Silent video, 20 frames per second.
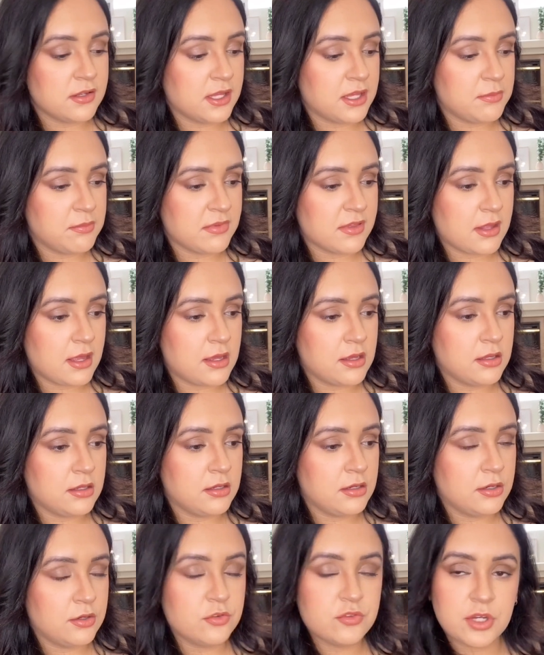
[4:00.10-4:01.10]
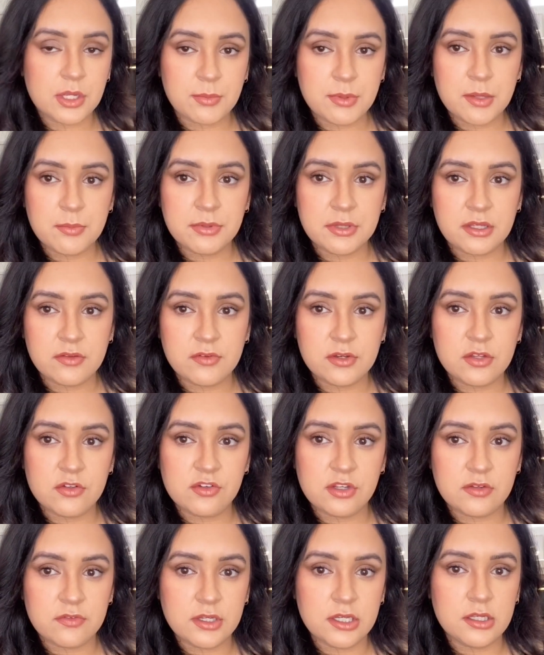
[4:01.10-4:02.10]
Kim say? Dream it, believe it,
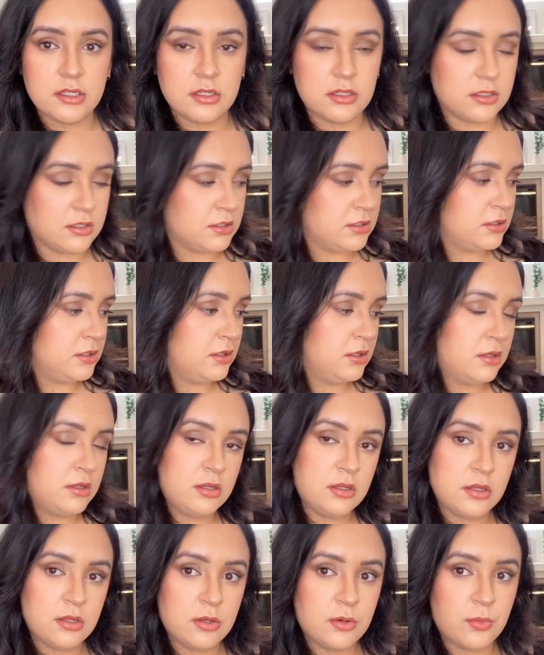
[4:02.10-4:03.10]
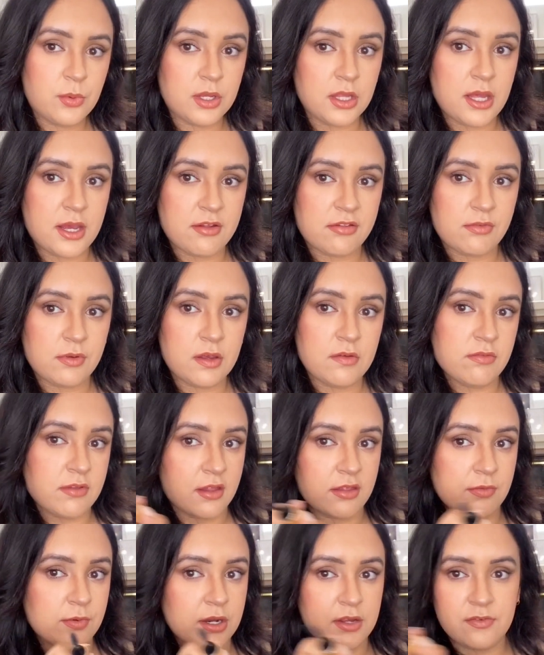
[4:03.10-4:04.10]
achieve it. Real Housewives,
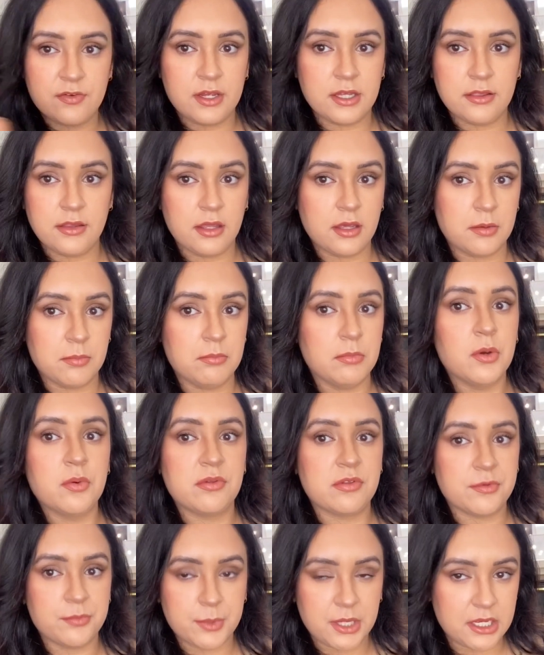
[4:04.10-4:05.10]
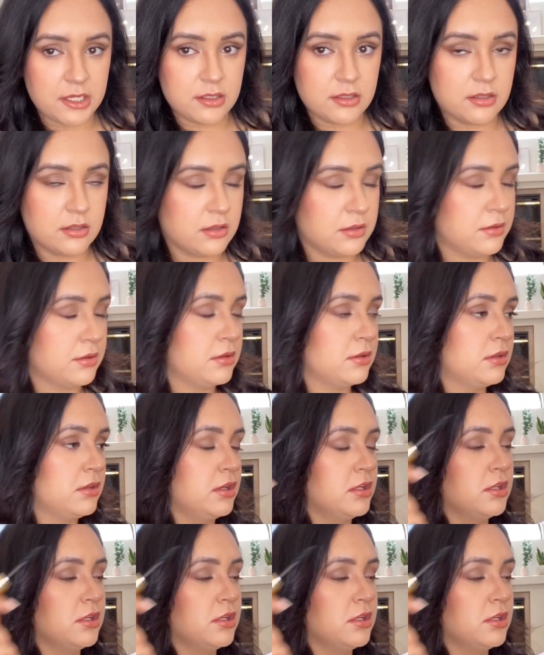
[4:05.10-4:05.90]
that's where I find like most of my good